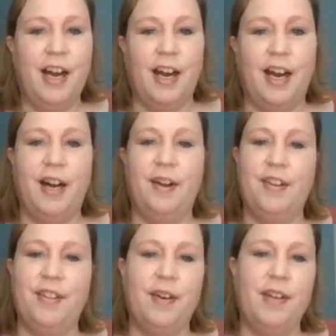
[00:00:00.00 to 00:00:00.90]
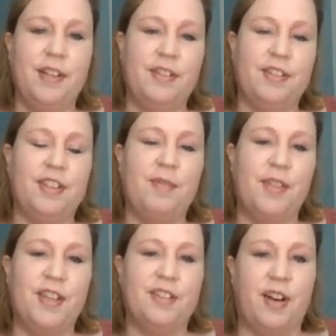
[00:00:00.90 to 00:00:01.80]
And some of
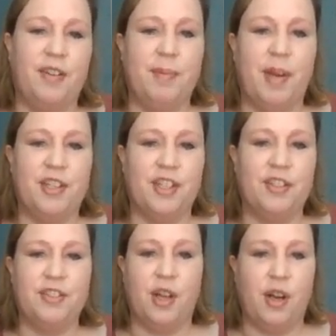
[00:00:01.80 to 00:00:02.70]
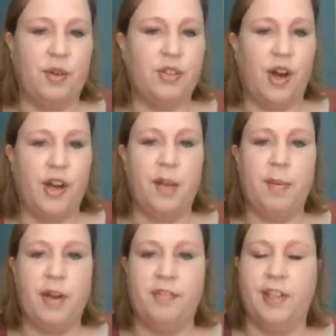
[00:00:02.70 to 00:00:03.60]
the things I already mentioned. So talking
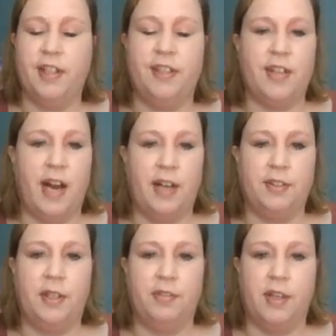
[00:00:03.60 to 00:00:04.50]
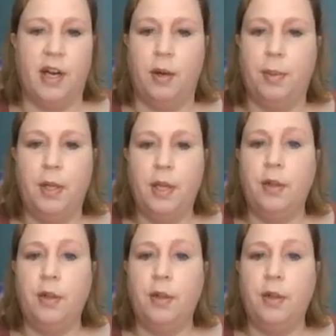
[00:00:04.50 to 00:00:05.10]
about your feelings and asking for help.